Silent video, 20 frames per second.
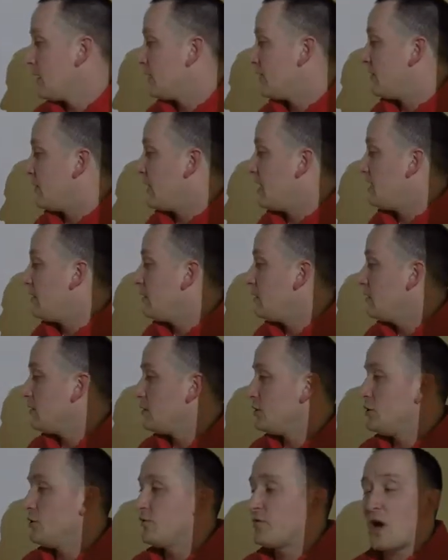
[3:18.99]
Then
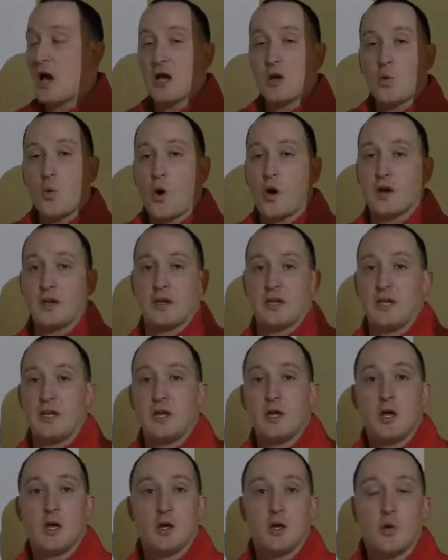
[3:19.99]
you've got quantity.
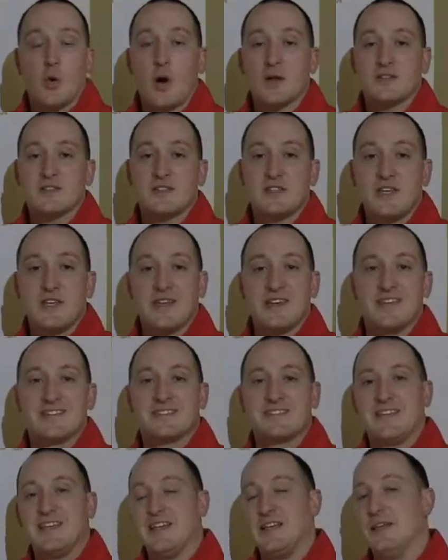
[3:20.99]
Quantity is
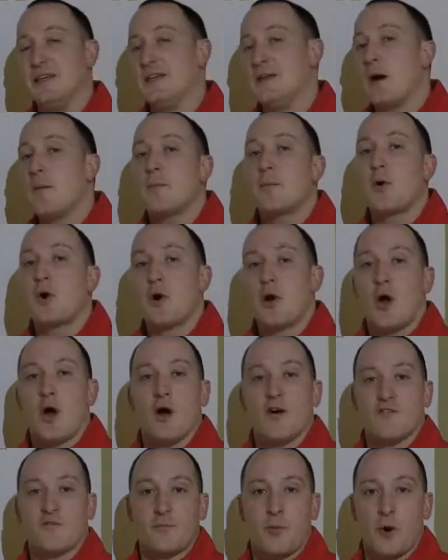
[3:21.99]
the number
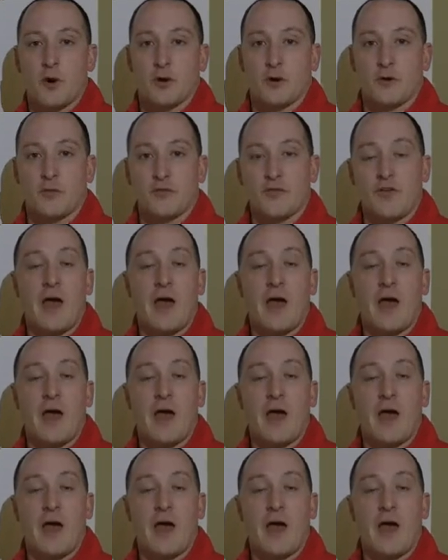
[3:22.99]
of particles.